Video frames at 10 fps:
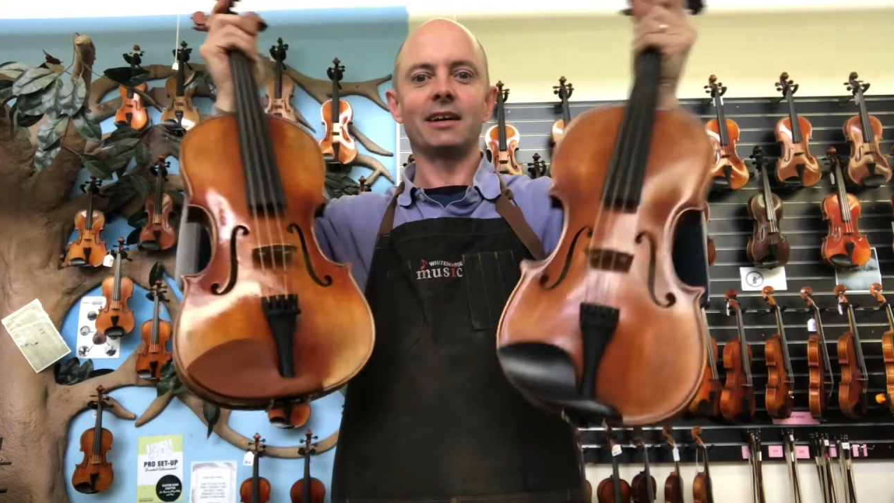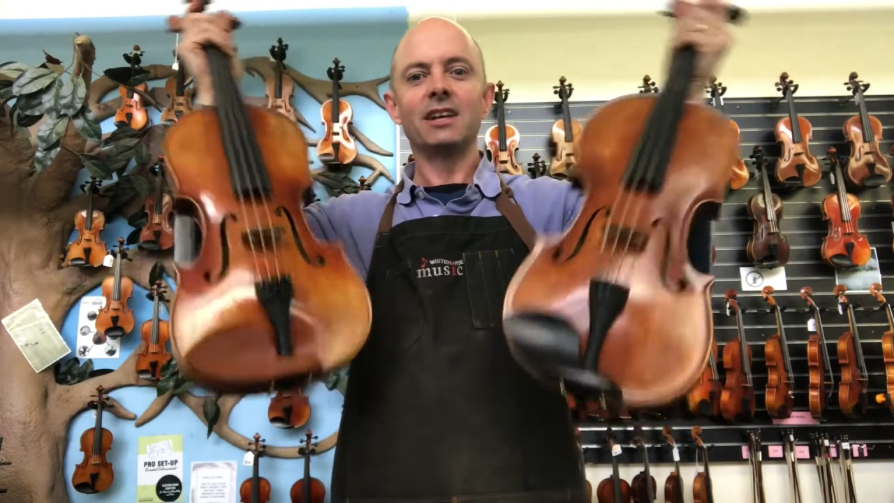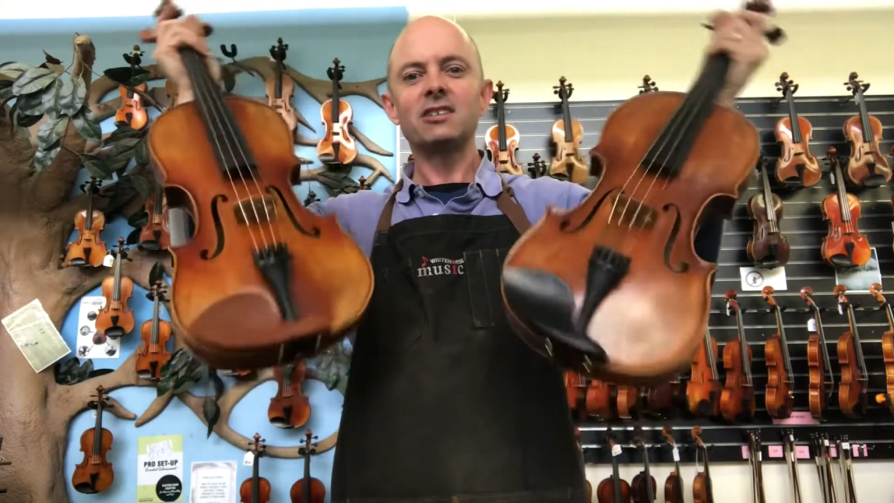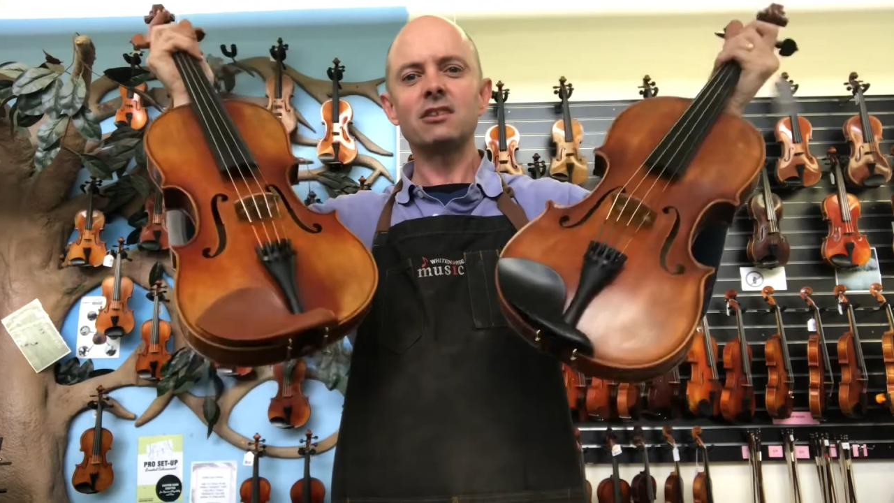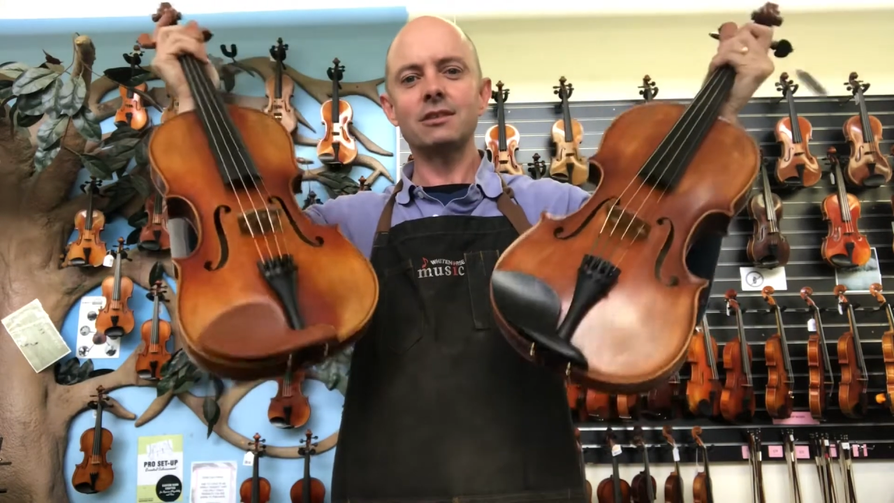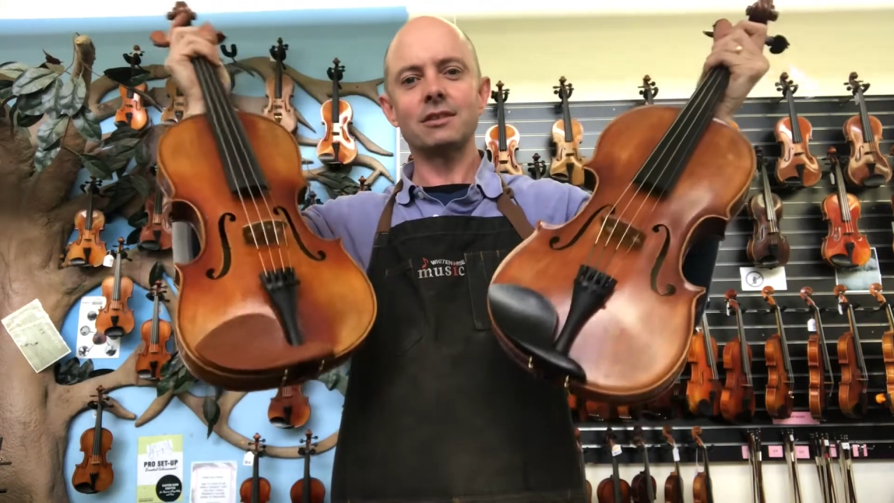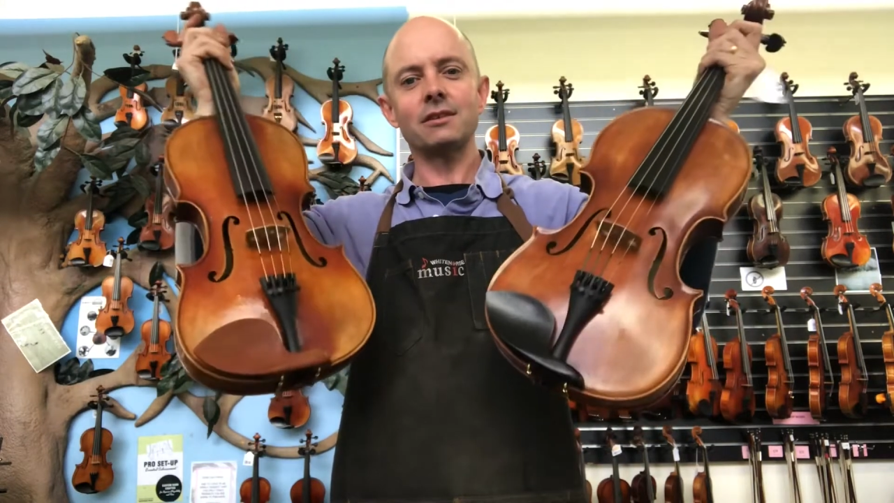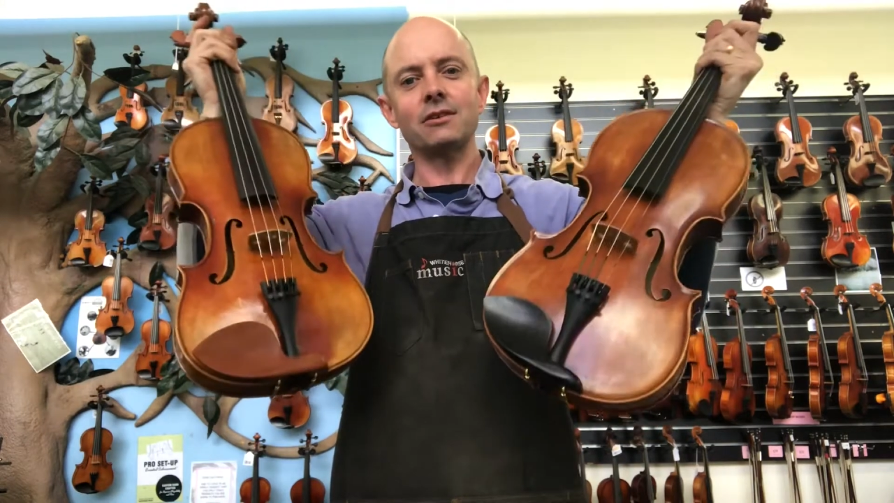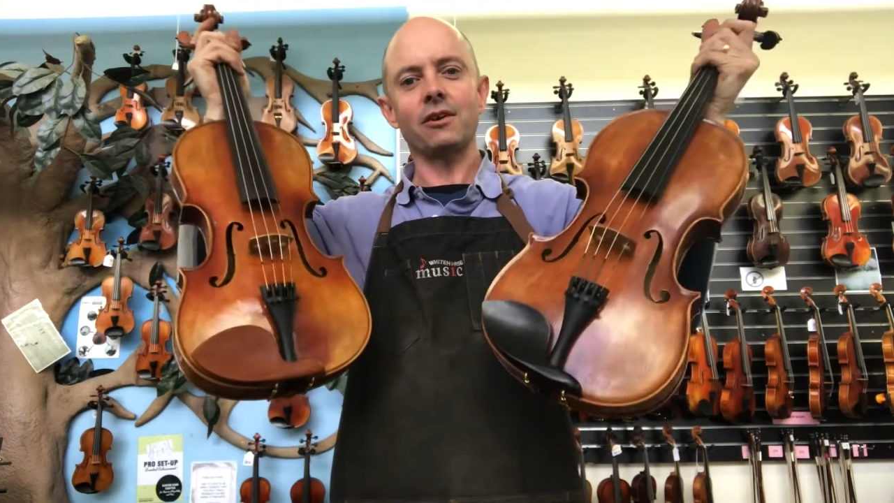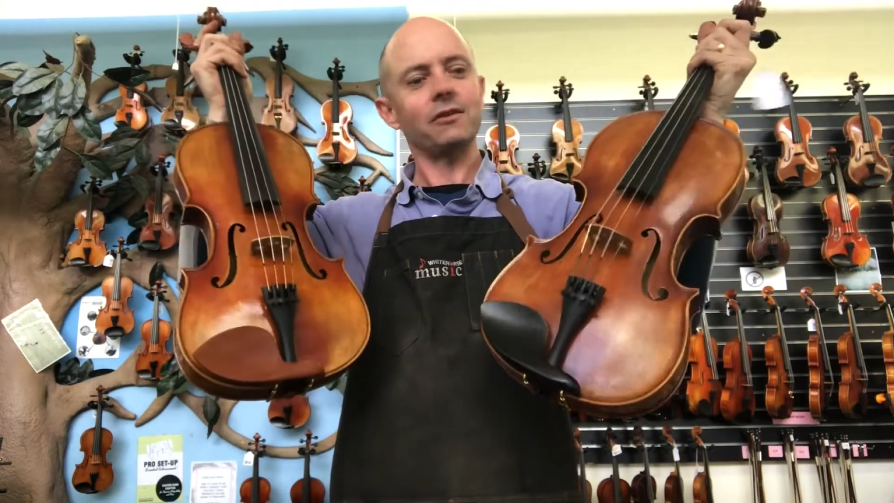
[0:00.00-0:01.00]
So this is
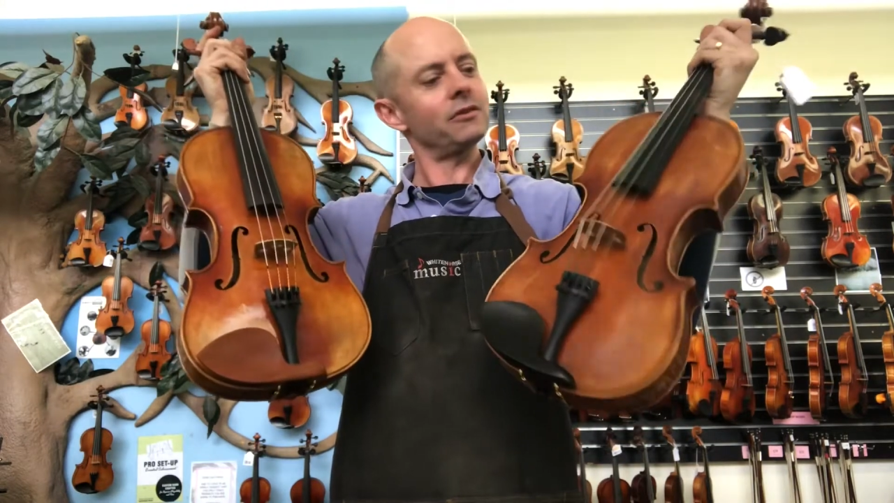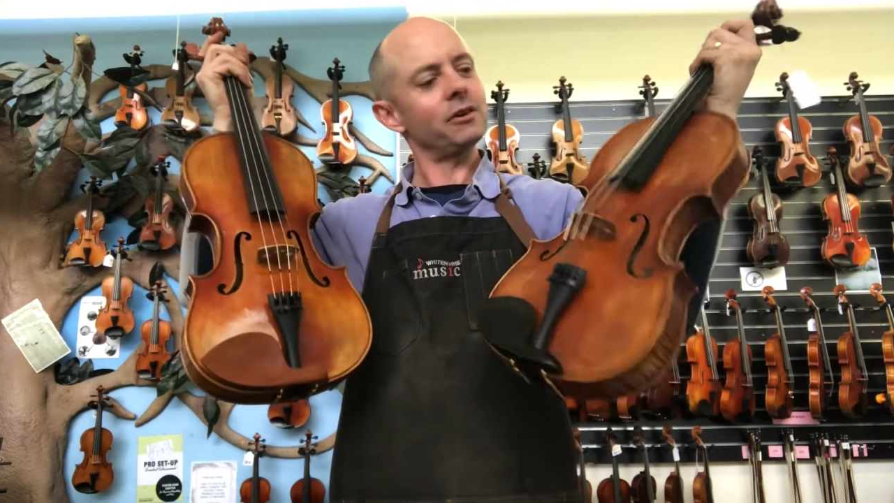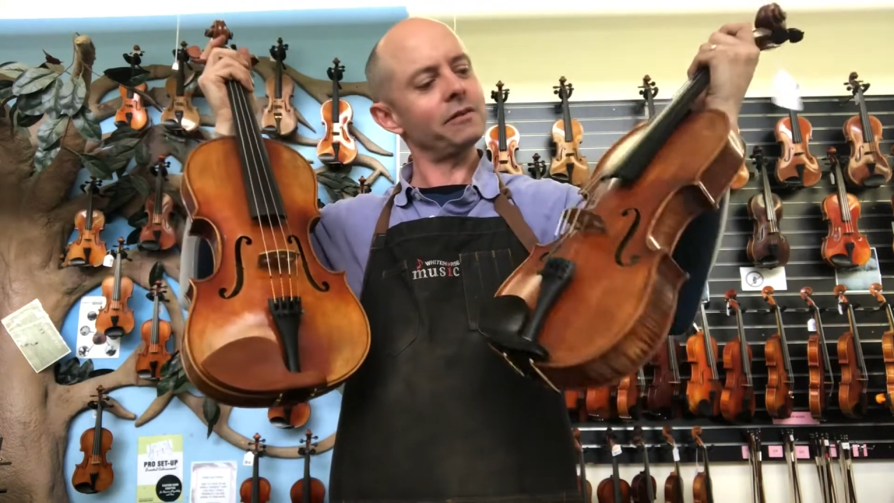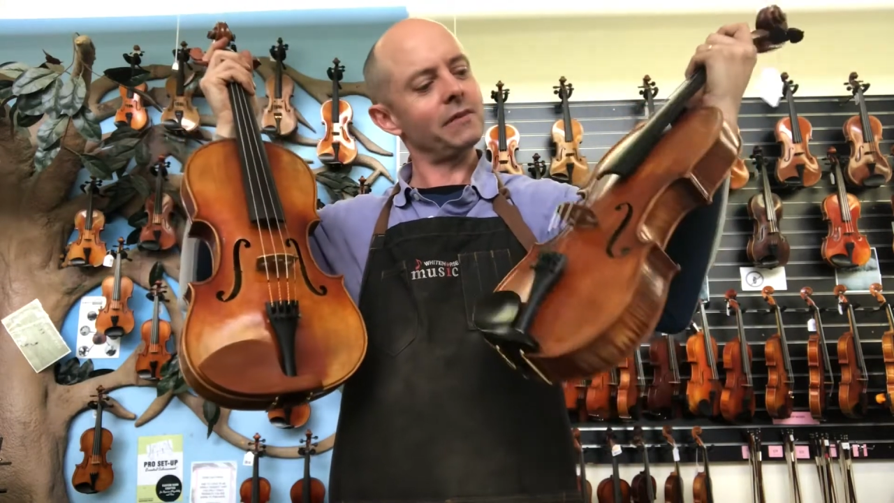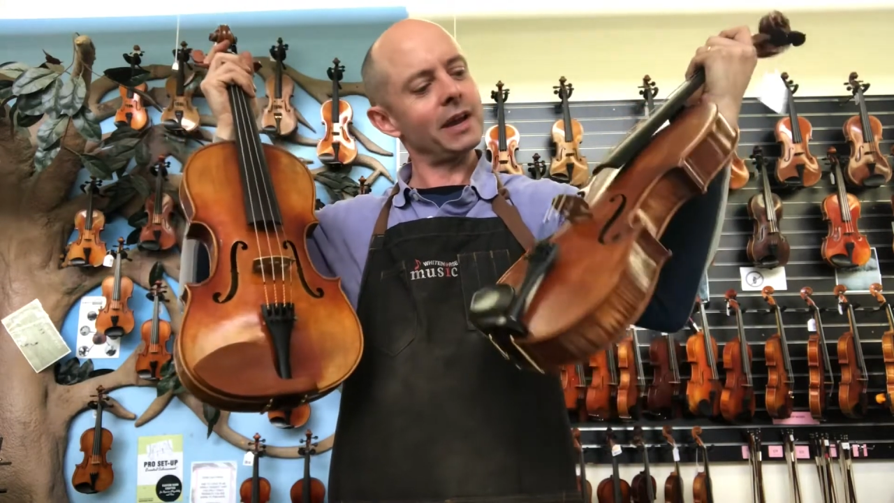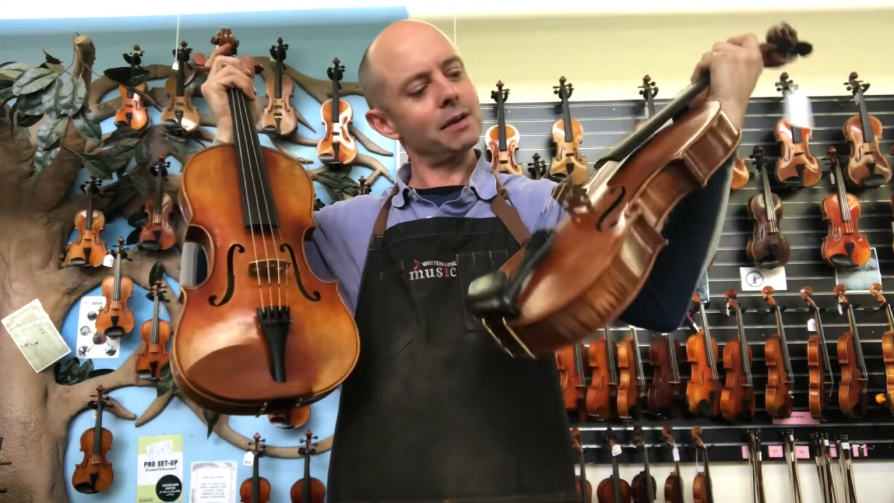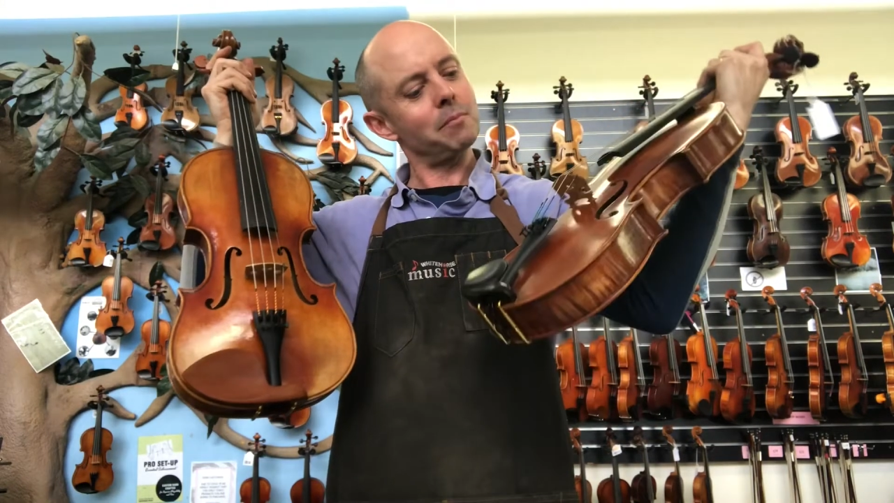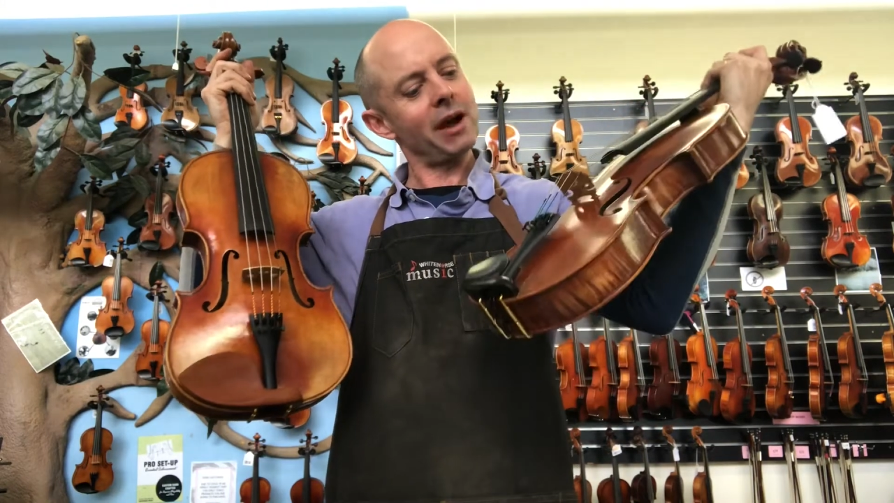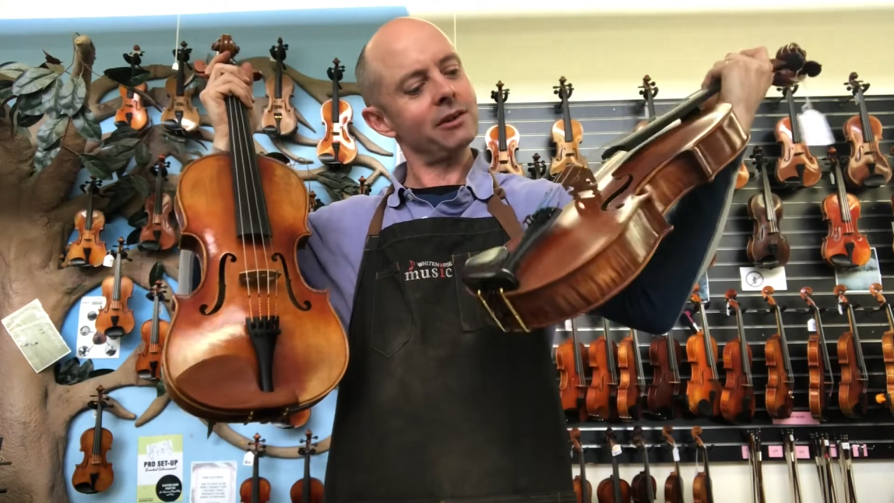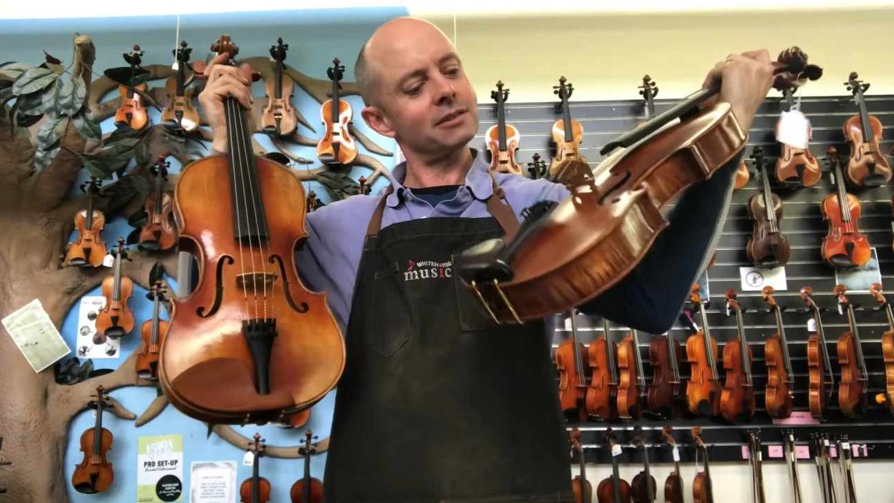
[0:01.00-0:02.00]
not a fair
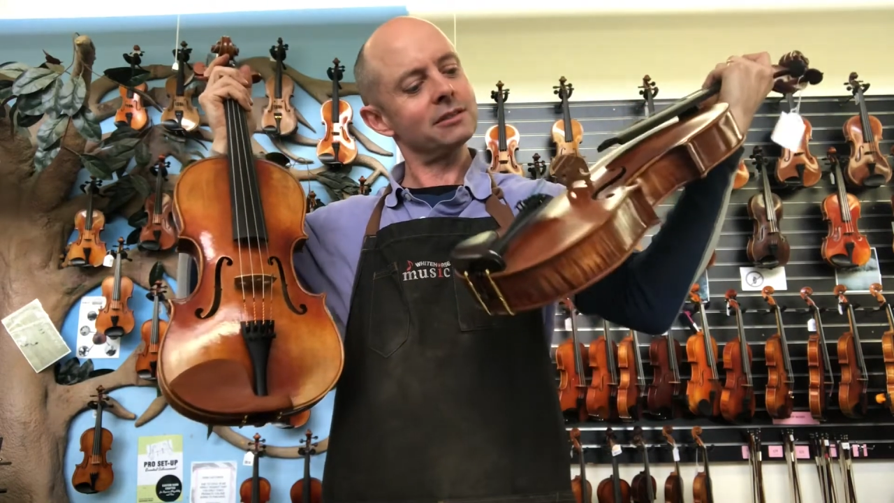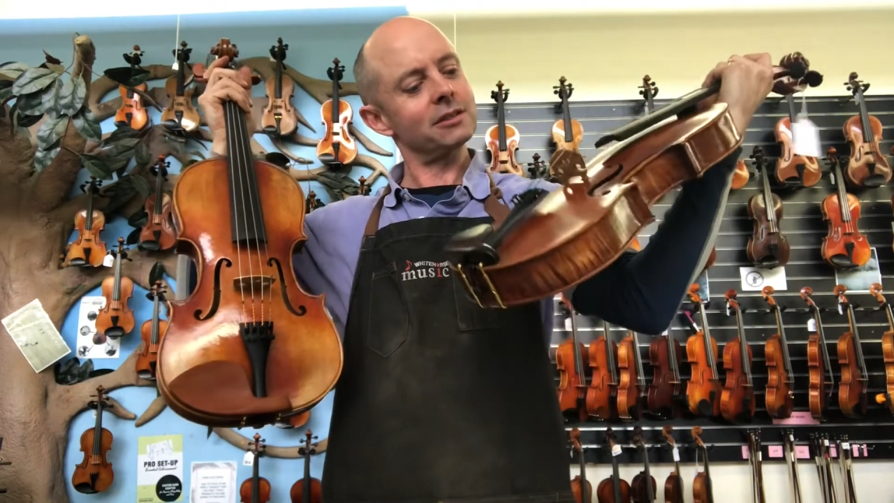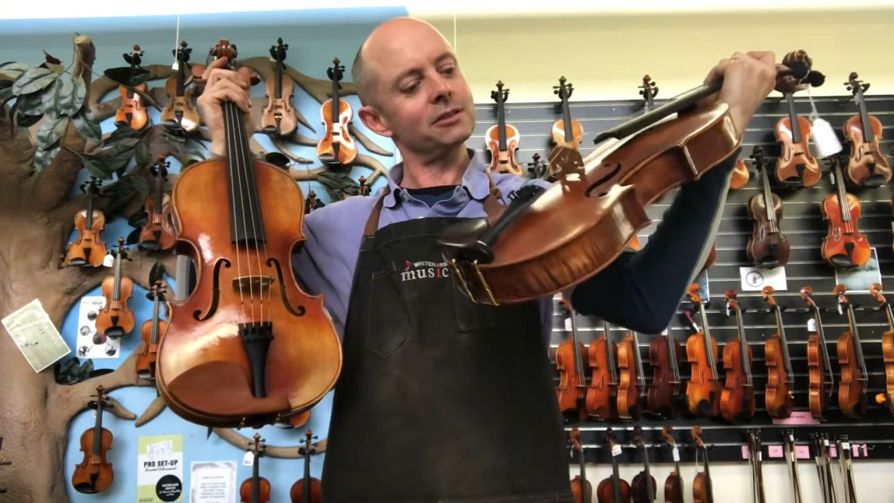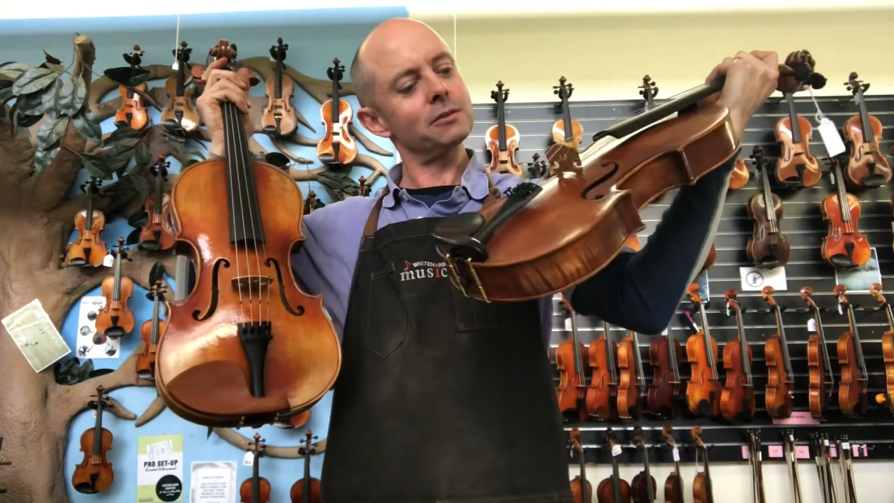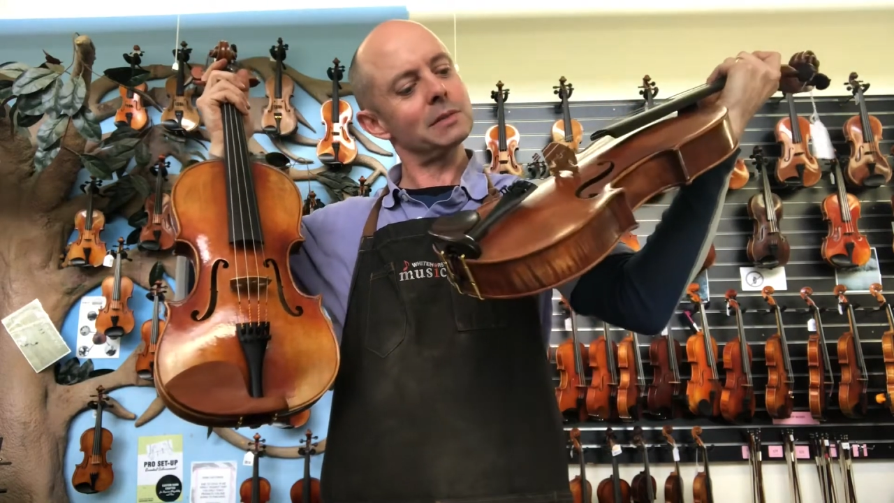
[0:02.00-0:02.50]
comparison to you,